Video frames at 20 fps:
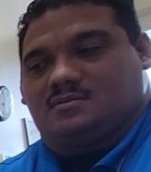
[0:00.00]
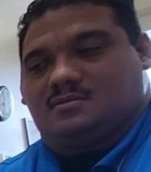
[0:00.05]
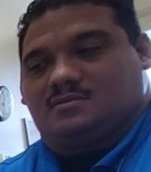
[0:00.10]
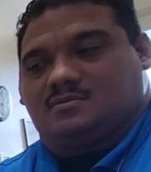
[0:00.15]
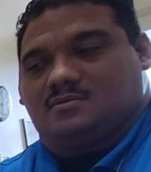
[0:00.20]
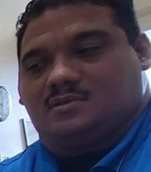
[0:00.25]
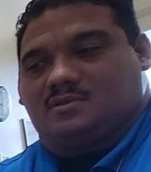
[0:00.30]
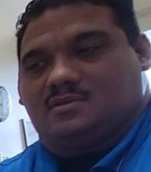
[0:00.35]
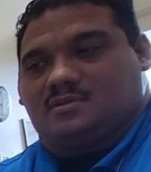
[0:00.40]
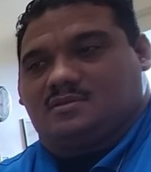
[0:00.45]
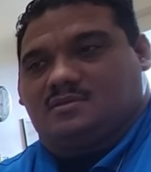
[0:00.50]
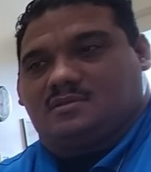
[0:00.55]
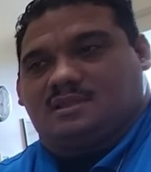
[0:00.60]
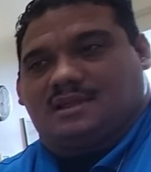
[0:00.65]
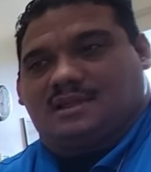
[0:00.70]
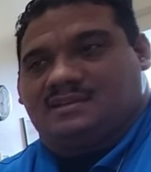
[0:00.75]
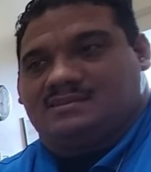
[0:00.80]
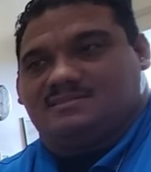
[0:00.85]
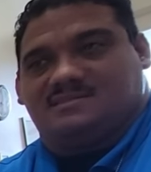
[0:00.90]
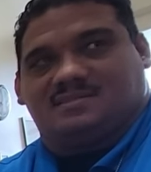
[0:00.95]
Would,
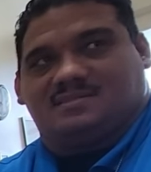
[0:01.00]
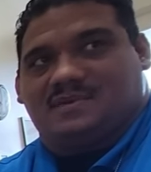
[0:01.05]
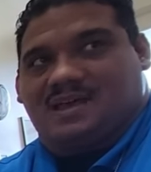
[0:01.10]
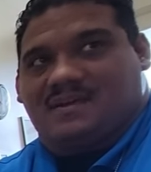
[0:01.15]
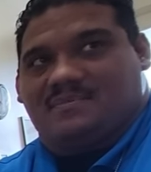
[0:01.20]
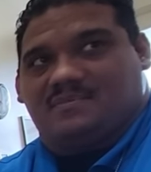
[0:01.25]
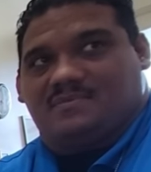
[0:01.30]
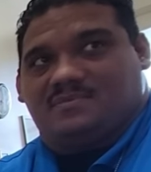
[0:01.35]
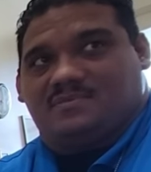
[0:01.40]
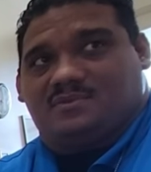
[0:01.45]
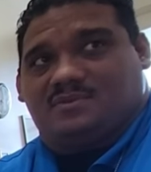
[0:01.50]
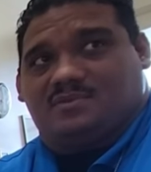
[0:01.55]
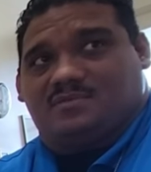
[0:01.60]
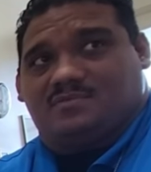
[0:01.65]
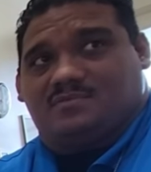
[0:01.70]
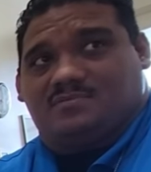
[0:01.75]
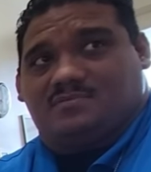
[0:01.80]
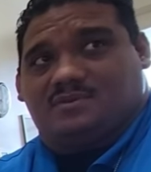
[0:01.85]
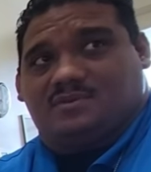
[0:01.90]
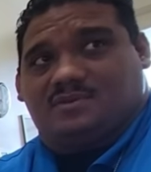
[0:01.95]
like if something happened, were
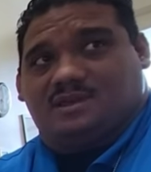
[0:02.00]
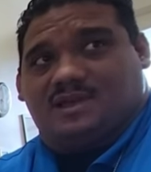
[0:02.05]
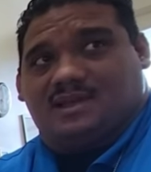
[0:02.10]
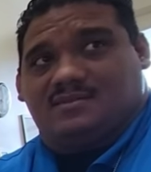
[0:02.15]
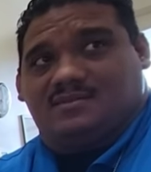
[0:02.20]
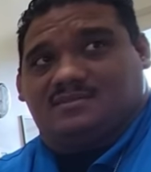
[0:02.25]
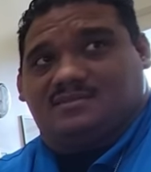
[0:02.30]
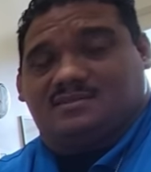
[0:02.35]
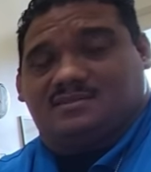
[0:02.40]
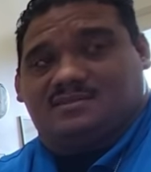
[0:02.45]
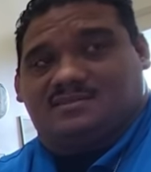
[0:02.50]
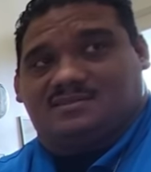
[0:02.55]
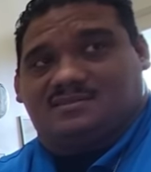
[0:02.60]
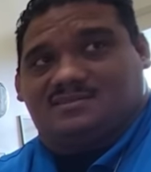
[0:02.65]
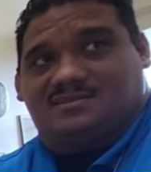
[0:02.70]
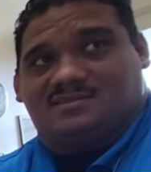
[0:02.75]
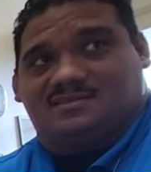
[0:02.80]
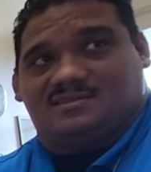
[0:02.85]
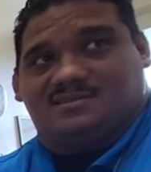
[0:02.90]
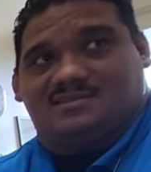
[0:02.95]
you, were you at? Yeah,
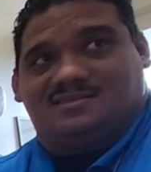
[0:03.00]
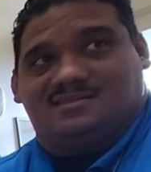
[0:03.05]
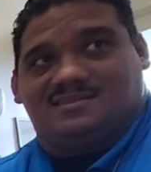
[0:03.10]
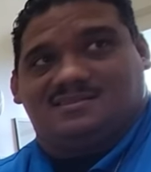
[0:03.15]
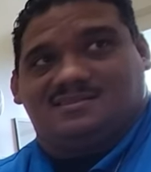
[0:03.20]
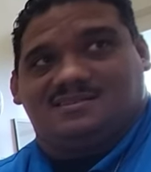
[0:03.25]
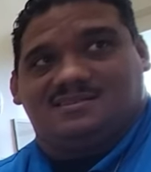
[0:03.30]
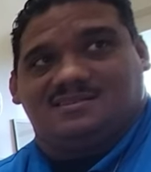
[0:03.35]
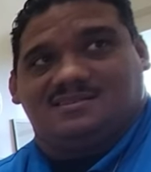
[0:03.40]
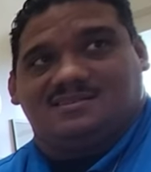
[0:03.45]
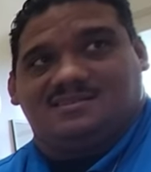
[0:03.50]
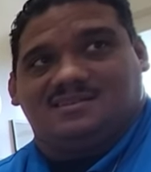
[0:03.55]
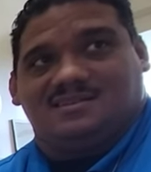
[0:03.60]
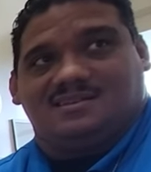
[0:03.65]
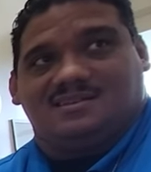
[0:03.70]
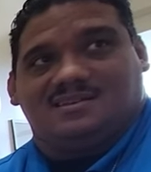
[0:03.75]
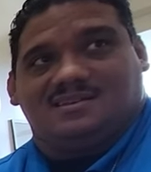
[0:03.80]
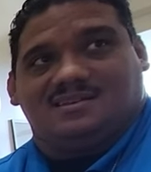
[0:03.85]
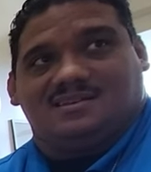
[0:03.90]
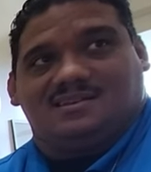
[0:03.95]
yeah. So, well, I
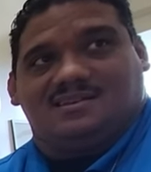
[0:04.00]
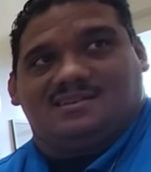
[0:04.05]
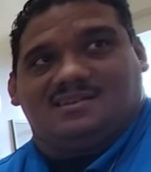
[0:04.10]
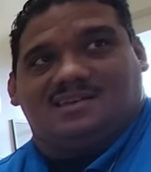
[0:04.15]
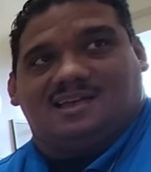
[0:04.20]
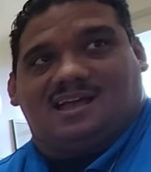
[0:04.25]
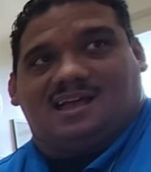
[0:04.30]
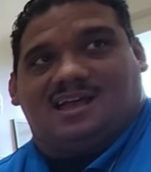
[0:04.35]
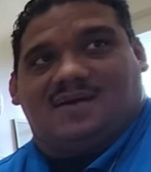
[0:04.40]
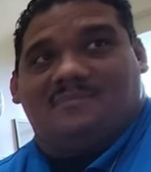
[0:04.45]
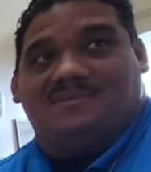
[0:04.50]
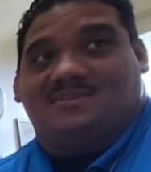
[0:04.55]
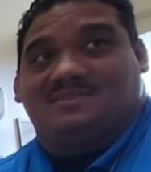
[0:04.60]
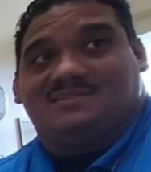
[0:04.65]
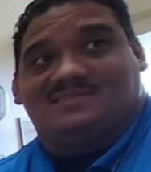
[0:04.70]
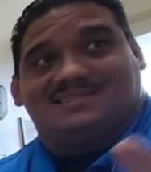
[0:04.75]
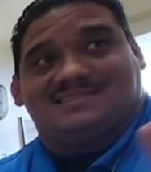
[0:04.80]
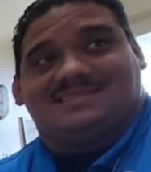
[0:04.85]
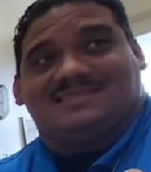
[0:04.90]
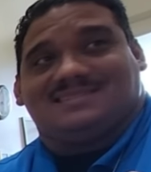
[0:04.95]
mean, I mean,
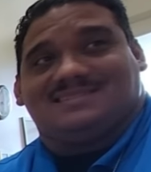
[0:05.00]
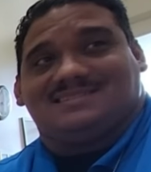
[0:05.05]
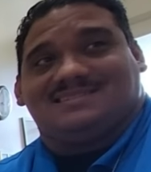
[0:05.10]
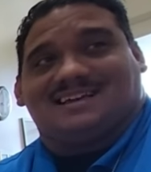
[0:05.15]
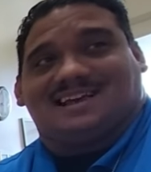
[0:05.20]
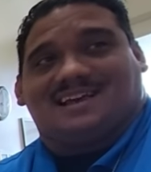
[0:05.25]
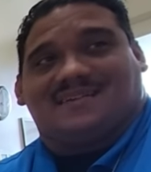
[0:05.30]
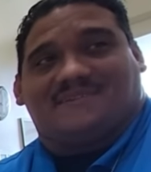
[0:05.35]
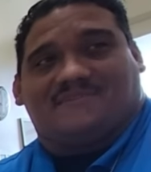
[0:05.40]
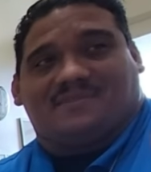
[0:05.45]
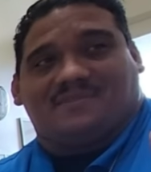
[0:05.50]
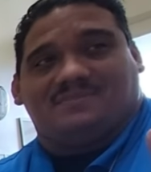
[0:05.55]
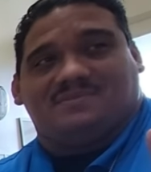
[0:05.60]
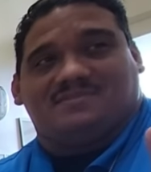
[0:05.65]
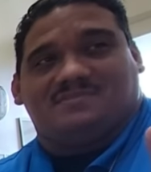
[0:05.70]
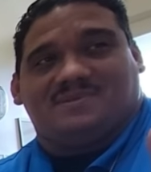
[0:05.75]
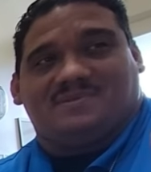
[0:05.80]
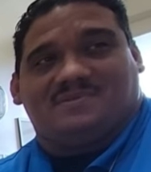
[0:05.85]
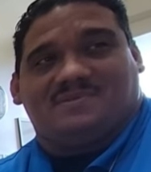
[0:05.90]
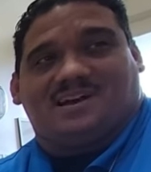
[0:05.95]
this is like a First
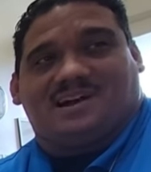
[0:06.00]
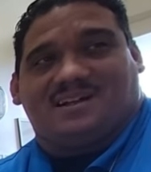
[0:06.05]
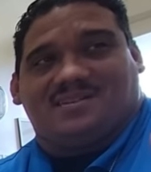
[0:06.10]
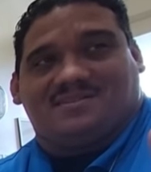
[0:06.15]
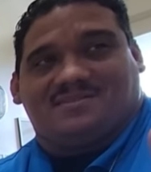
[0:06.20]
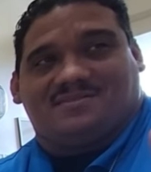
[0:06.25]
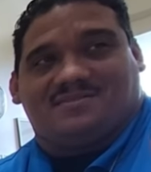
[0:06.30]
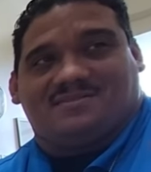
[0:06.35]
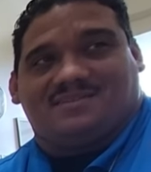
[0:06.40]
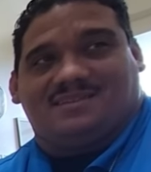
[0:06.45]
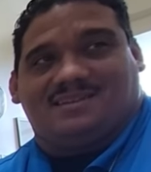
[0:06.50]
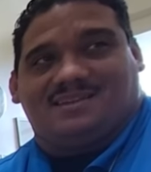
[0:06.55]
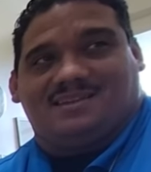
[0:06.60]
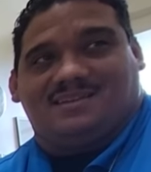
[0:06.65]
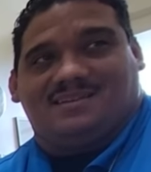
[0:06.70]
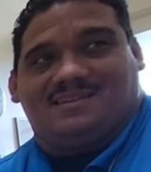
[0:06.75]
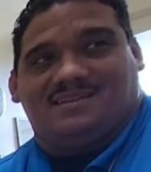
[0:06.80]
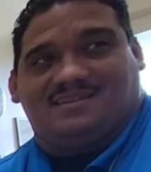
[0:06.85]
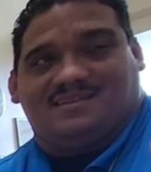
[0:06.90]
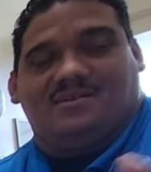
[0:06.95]
Amendment thing. Yeah,
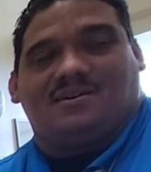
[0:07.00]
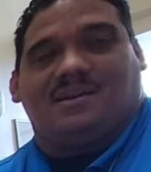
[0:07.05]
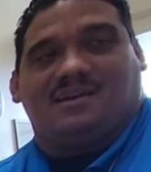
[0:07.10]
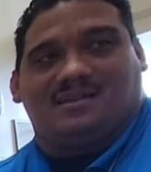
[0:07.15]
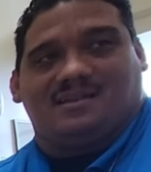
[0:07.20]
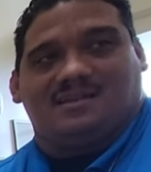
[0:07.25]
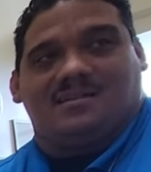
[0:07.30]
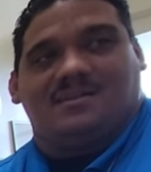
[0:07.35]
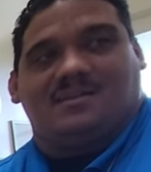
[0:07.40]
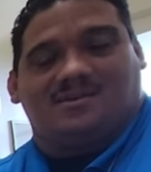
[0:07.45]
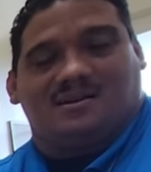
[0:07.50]
absolutely okay. is.